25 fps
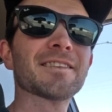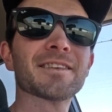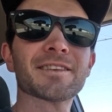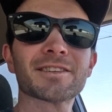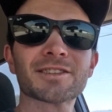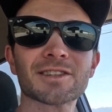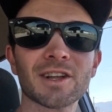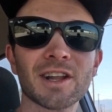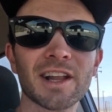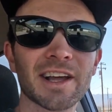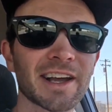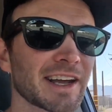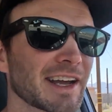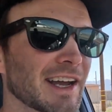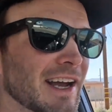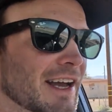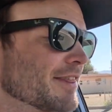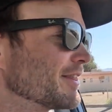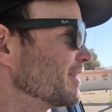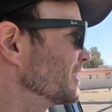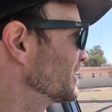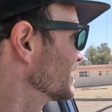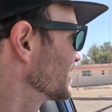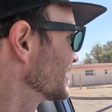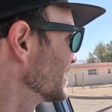So like, I
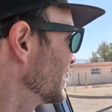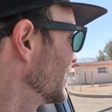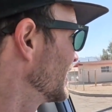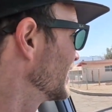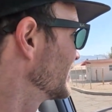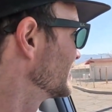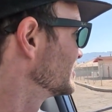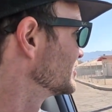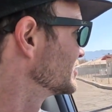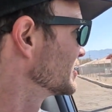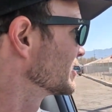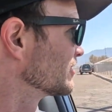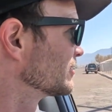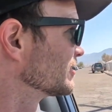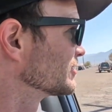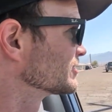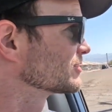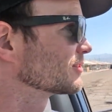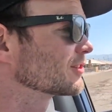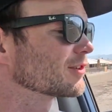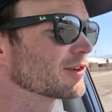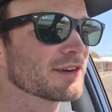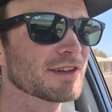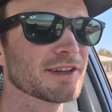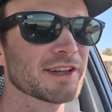think that general
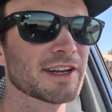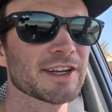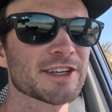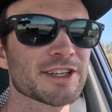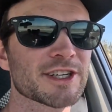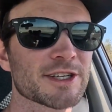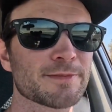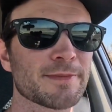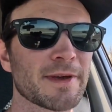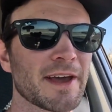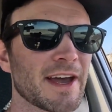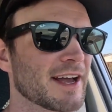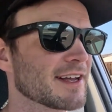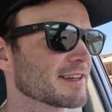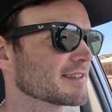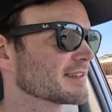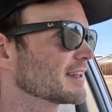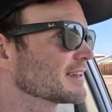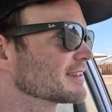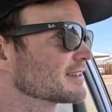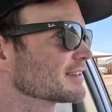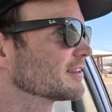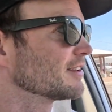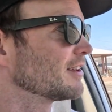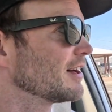store that I just passed,
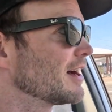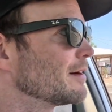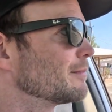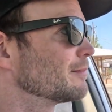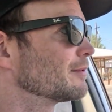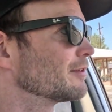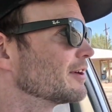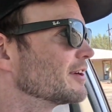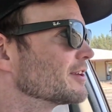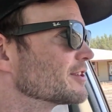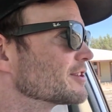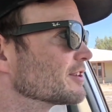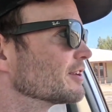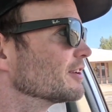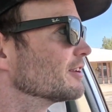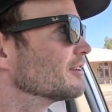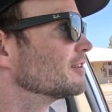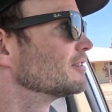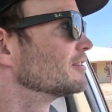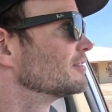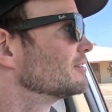that's still operational.